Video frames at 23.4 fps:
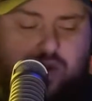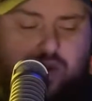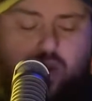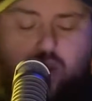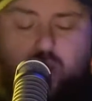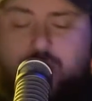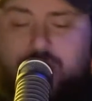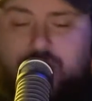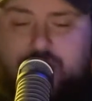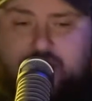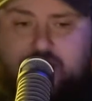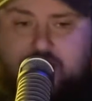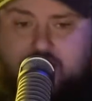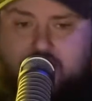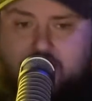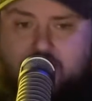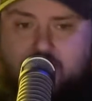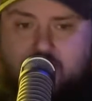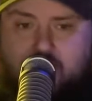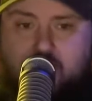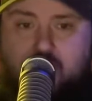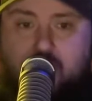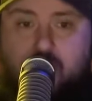
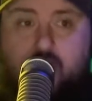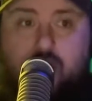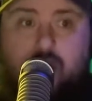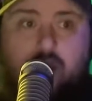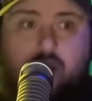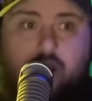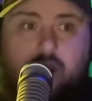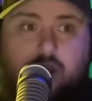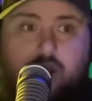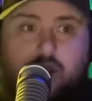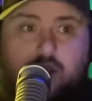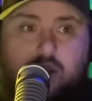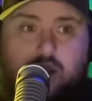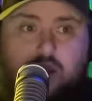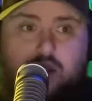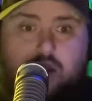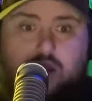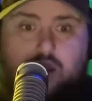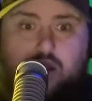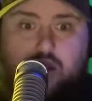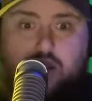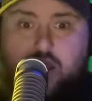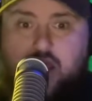we
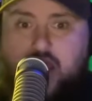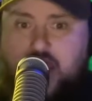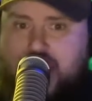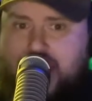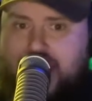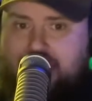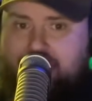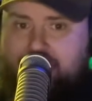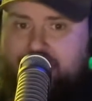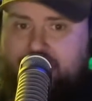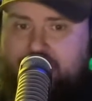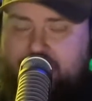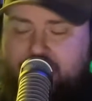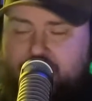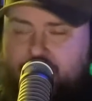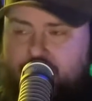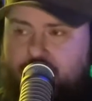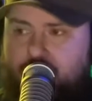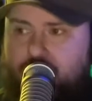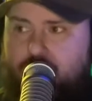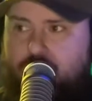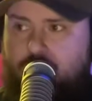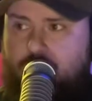have
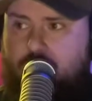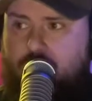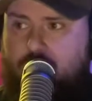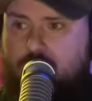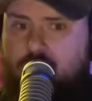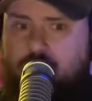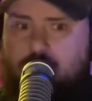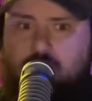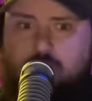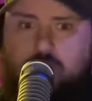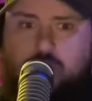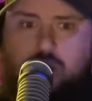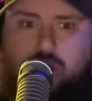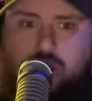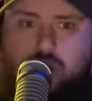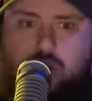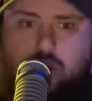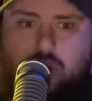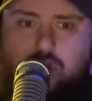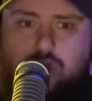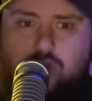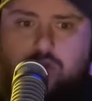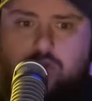to
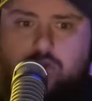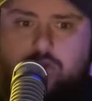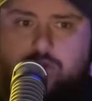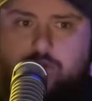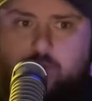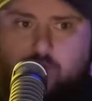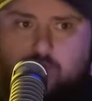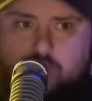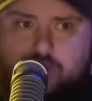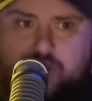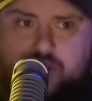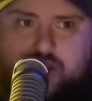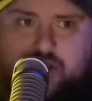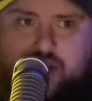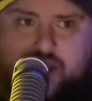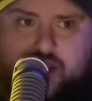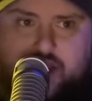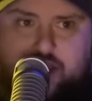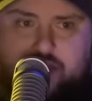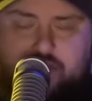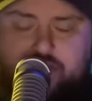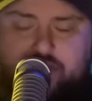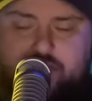
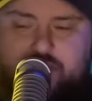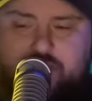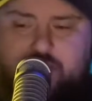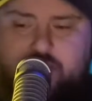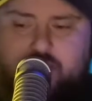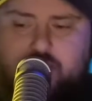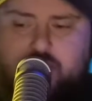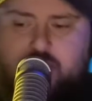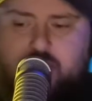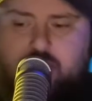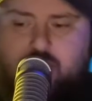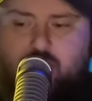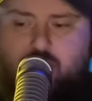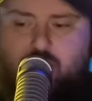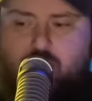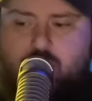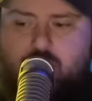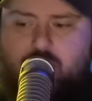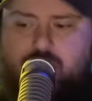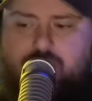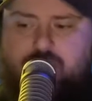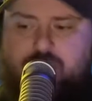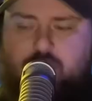forgive.
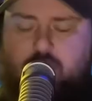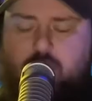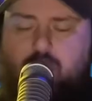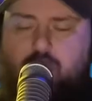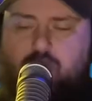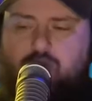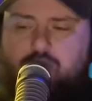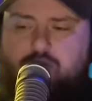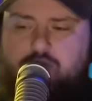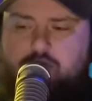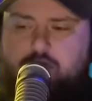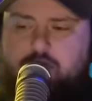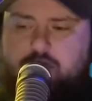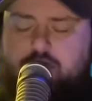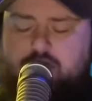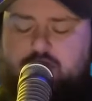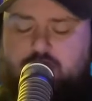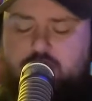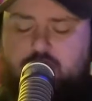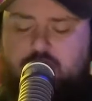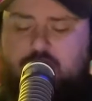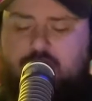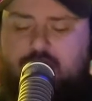So
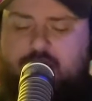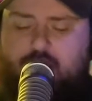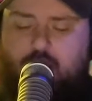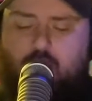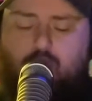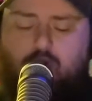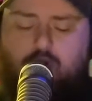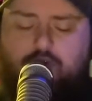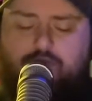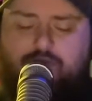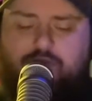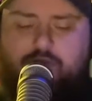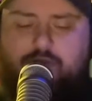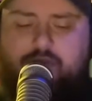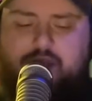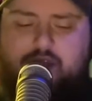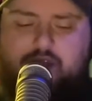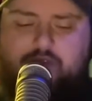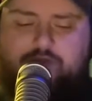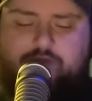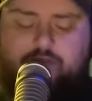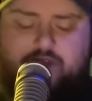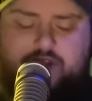in order for me
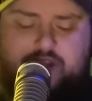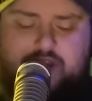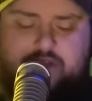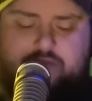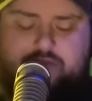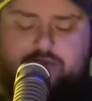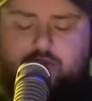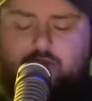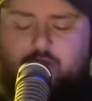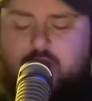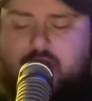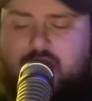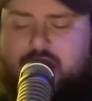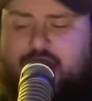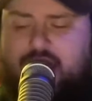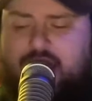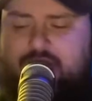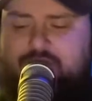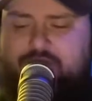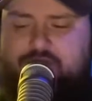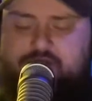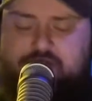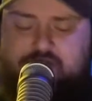to forgive, do I
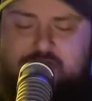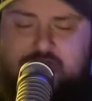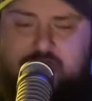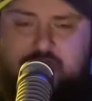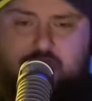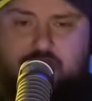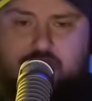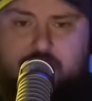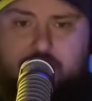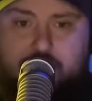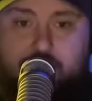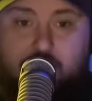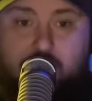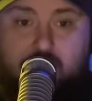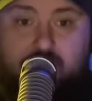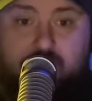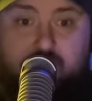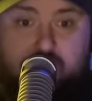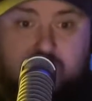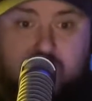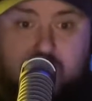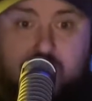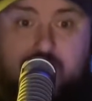have to say to that
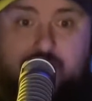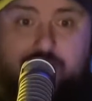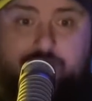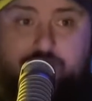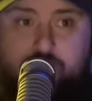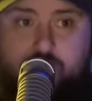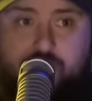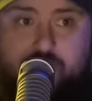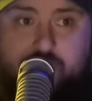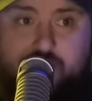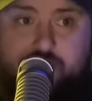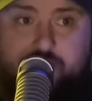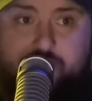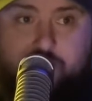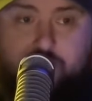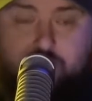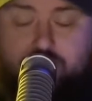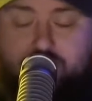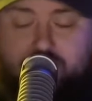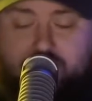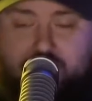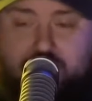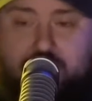person, I forgive
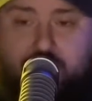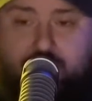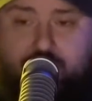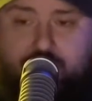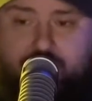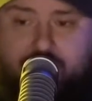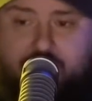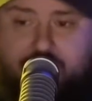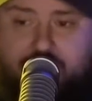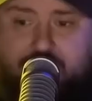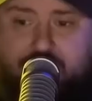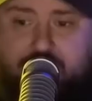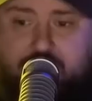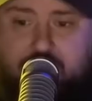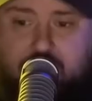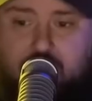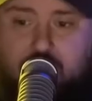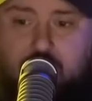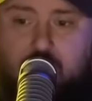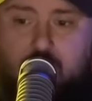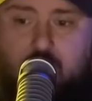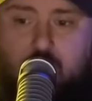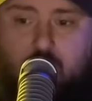you to their face?
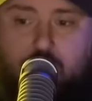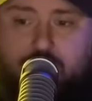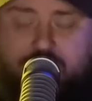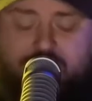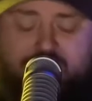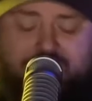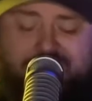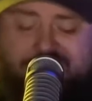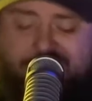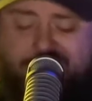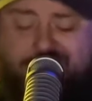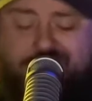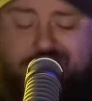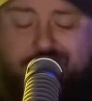Or is it just